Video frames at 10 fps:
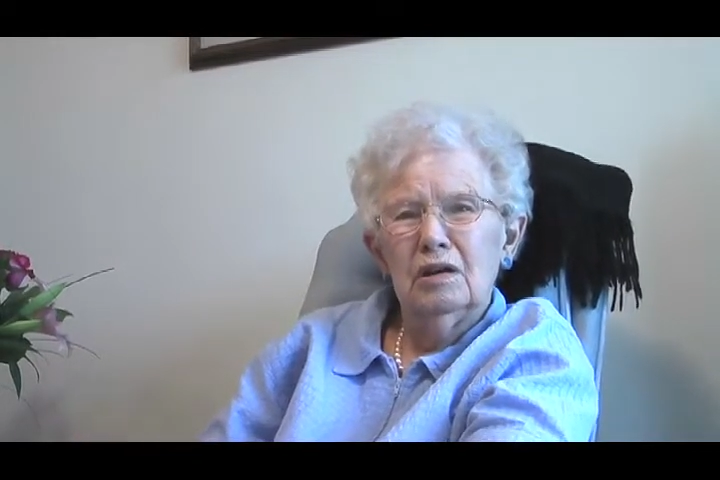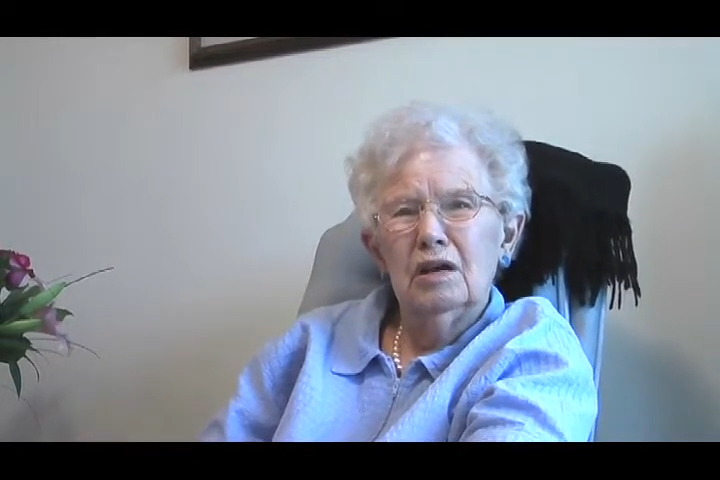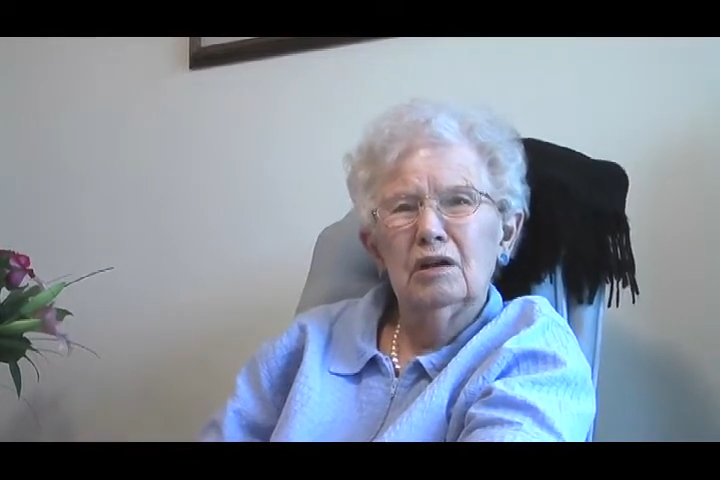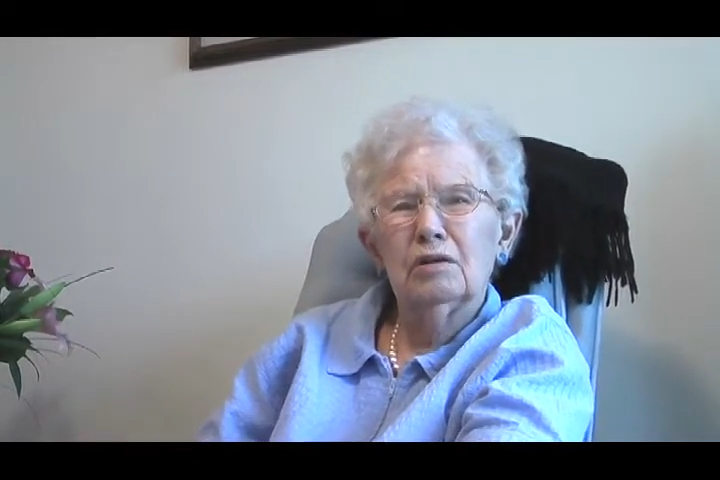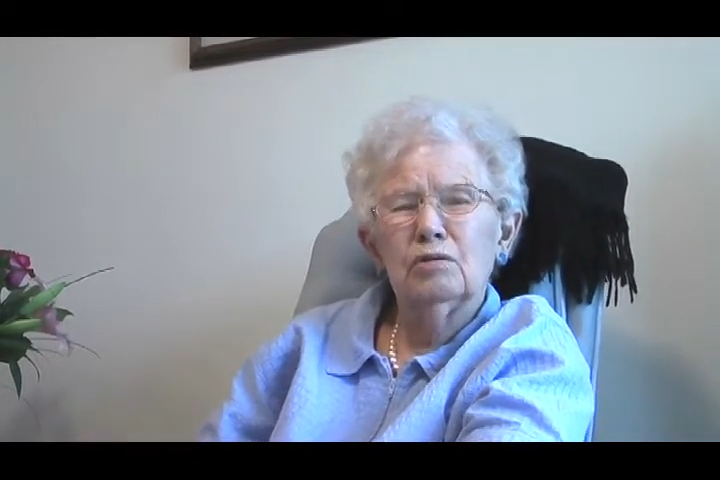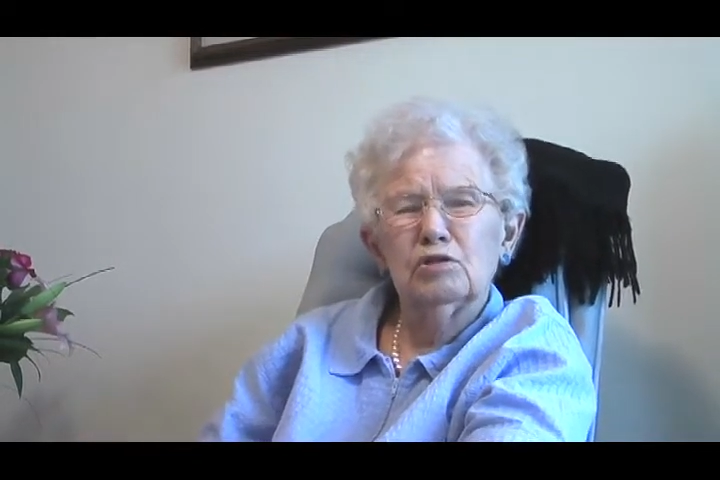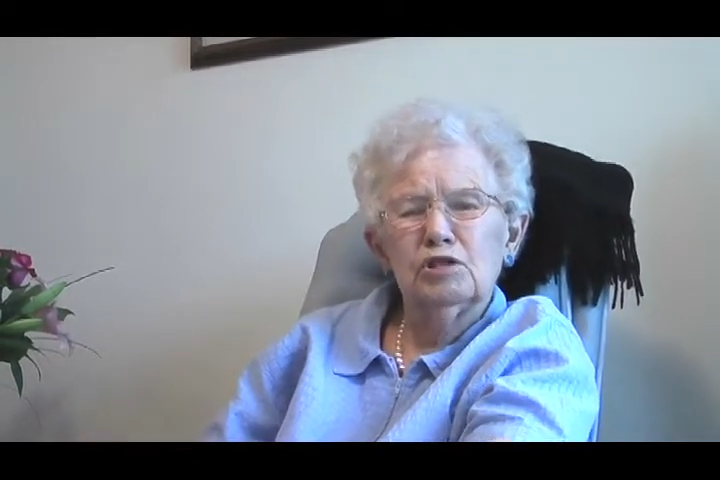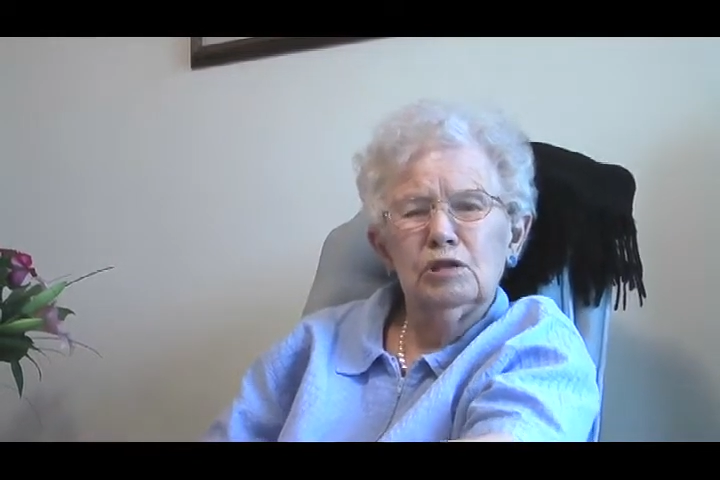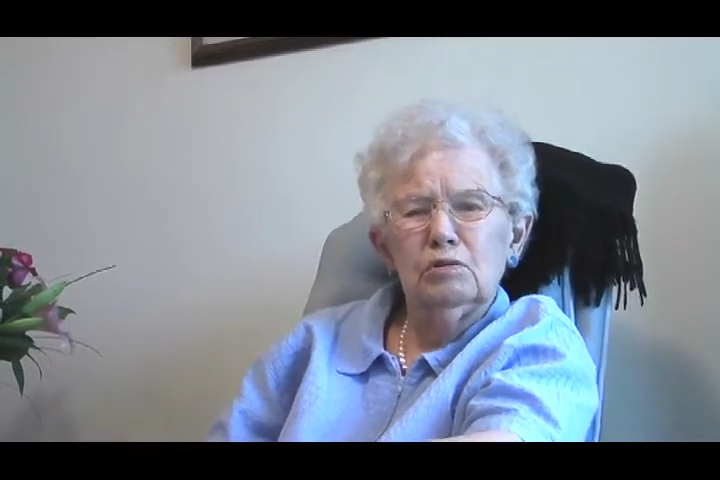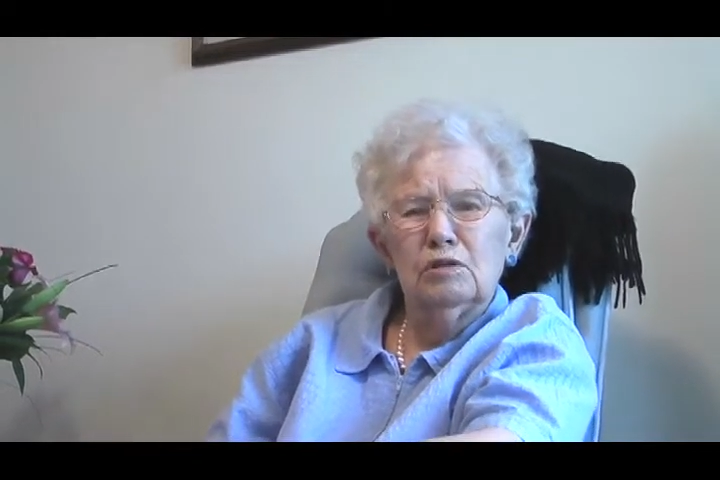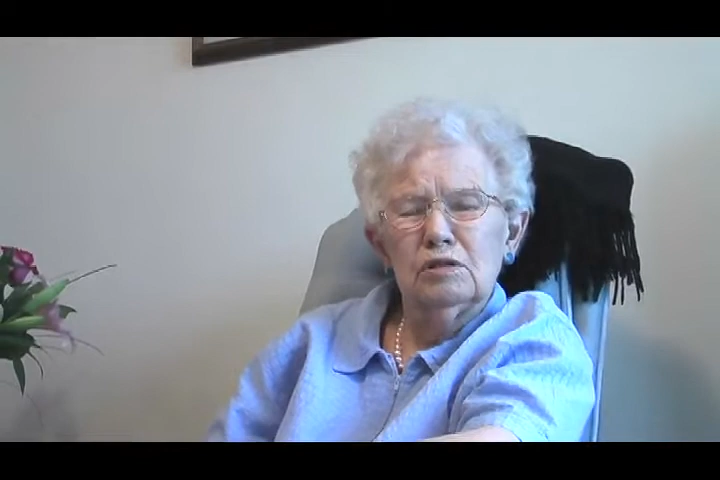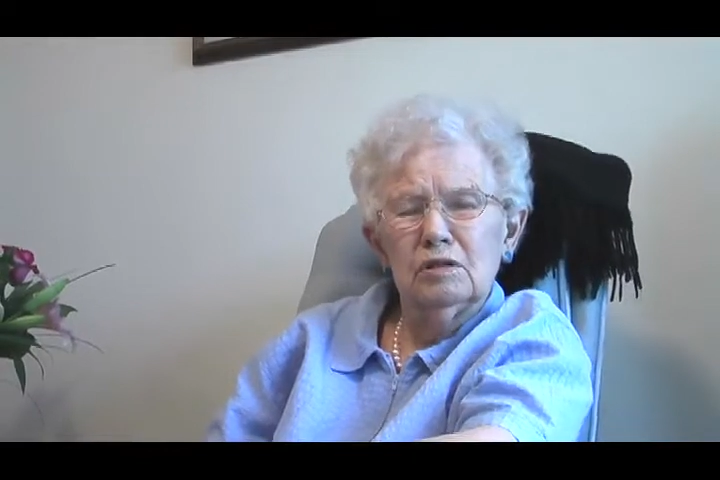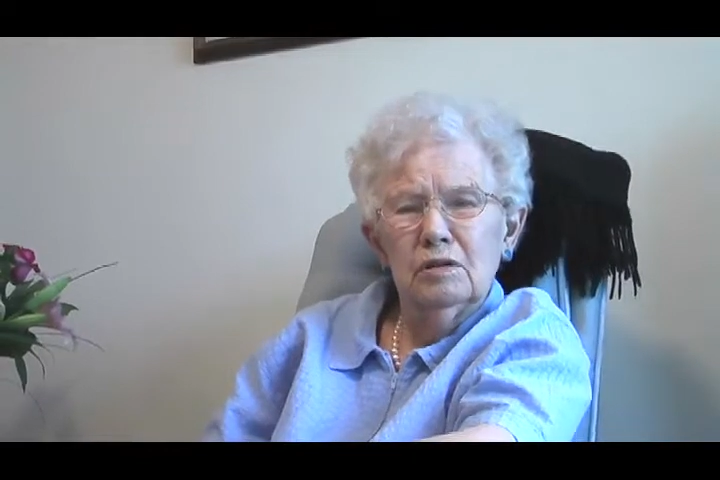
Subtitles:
and of course she was,